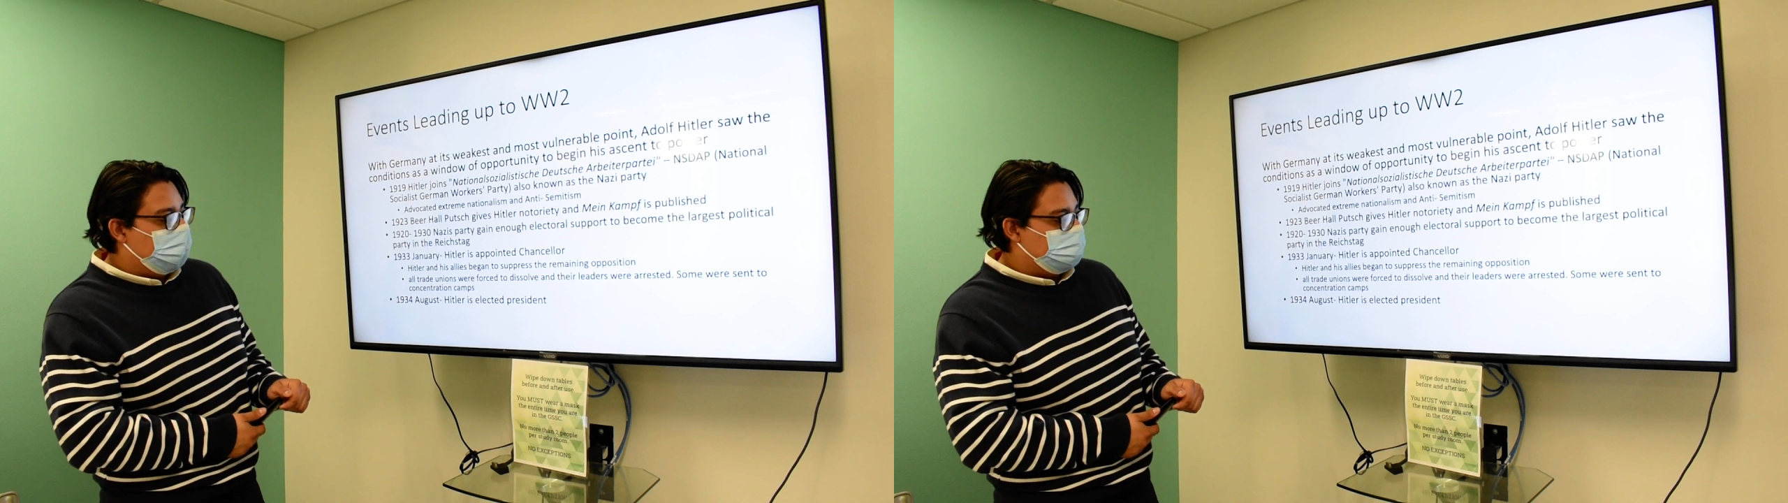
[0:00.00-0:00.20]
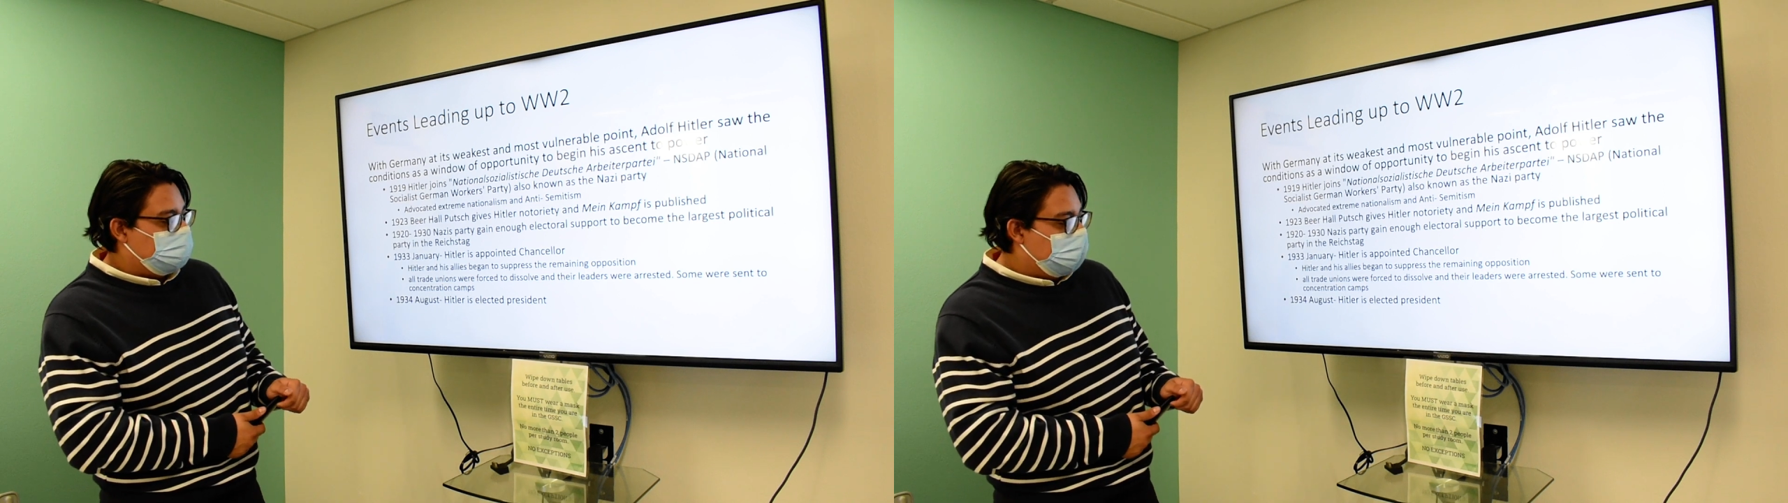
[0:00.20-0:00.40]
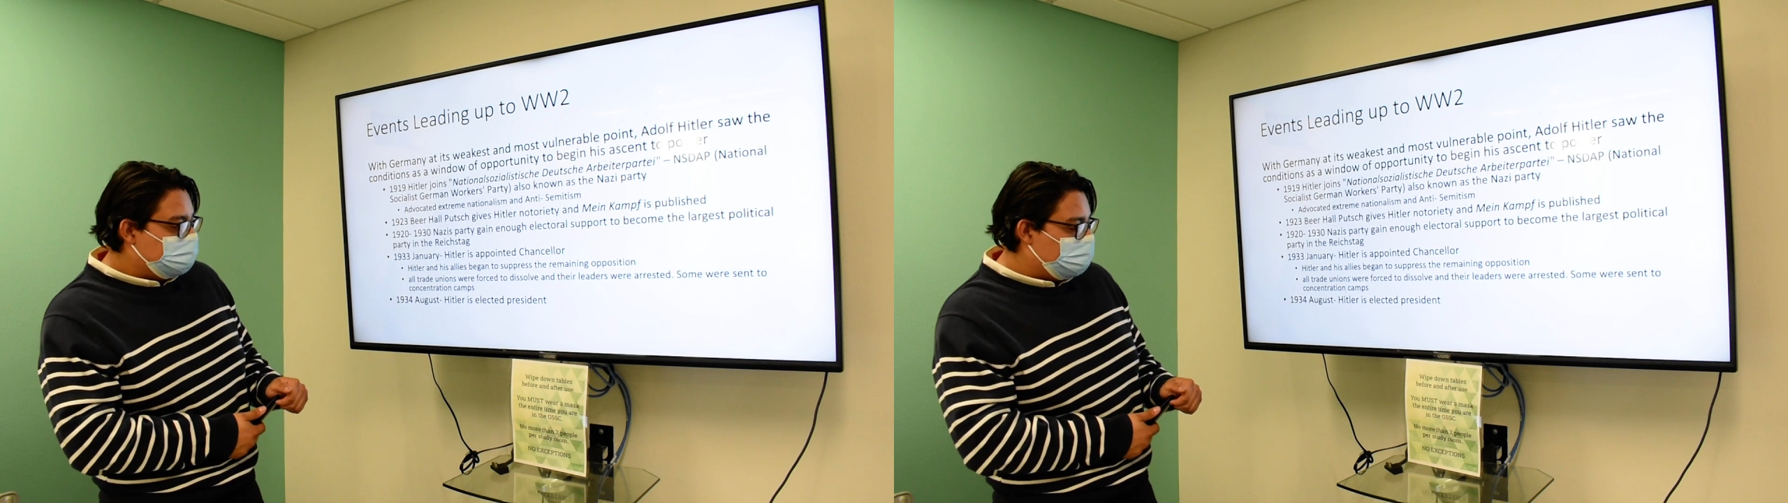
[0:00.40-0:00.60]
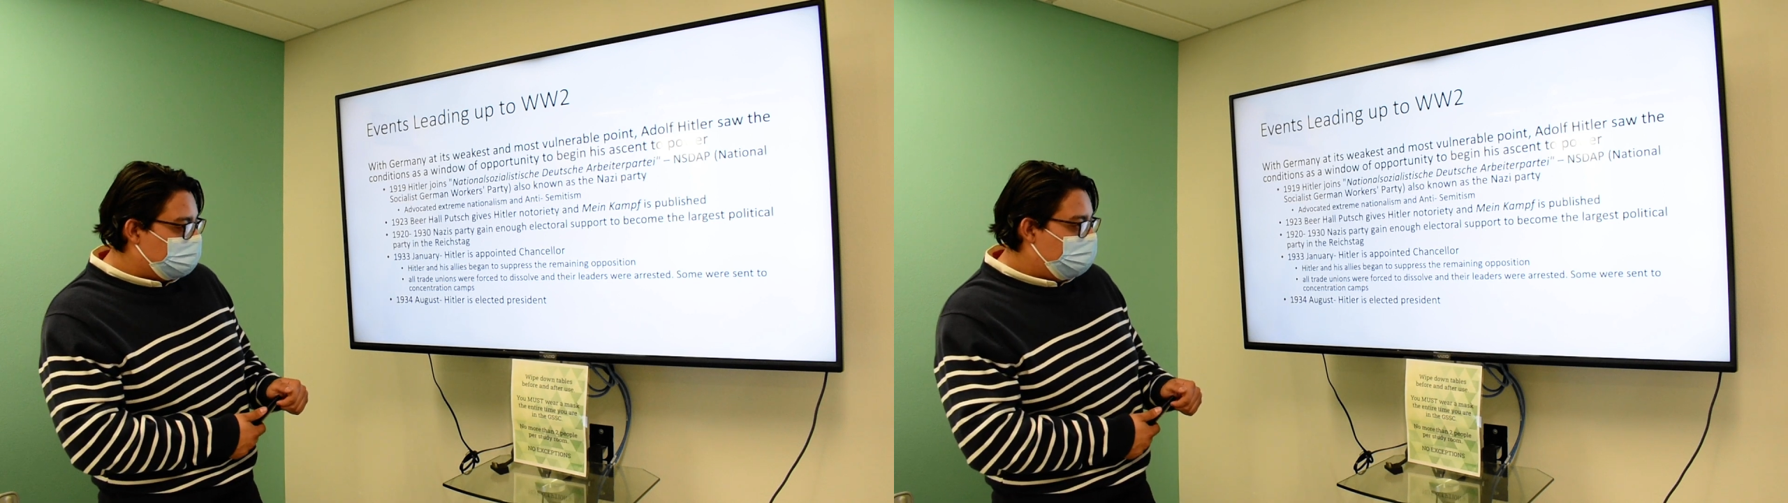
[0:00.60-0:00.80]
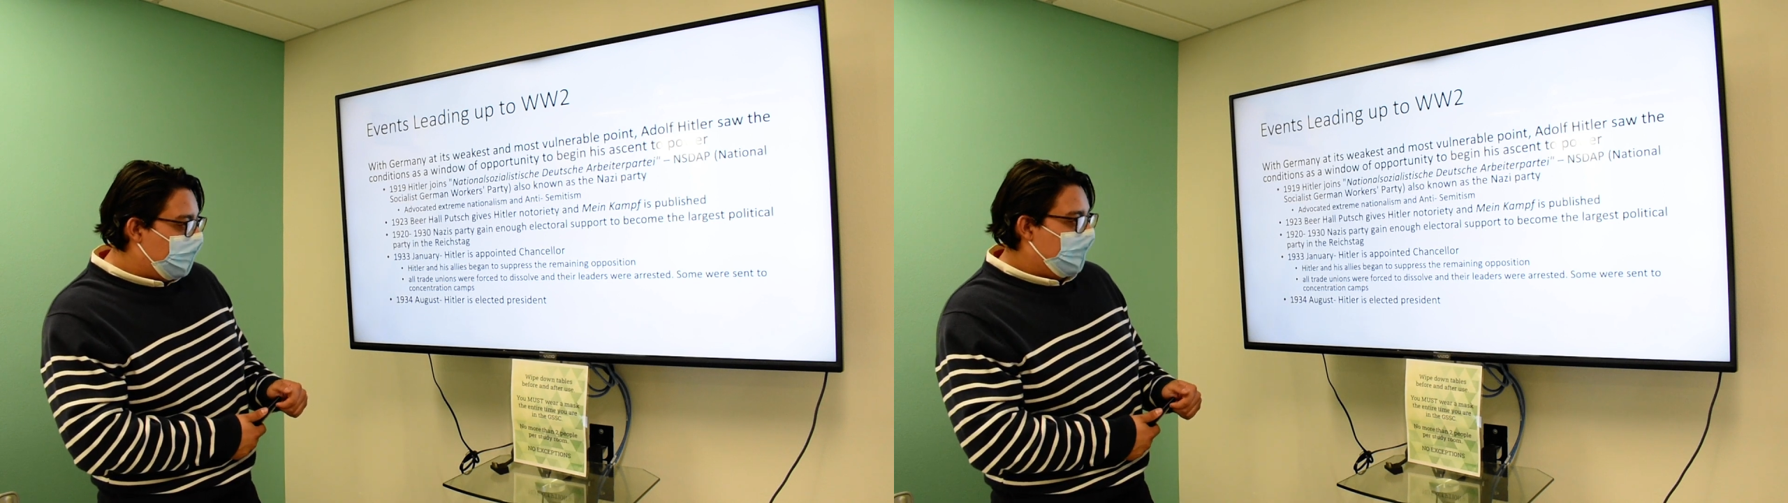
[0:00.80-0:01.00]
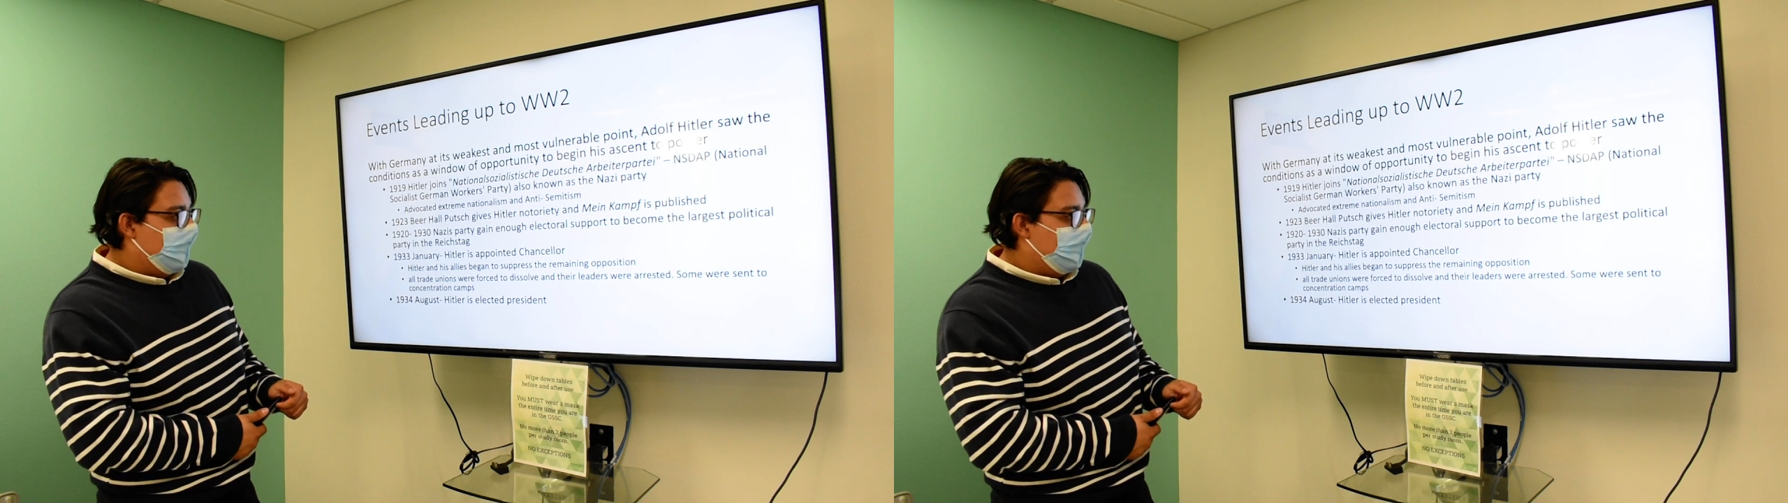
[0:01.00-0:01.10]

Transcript: uh, chancellor,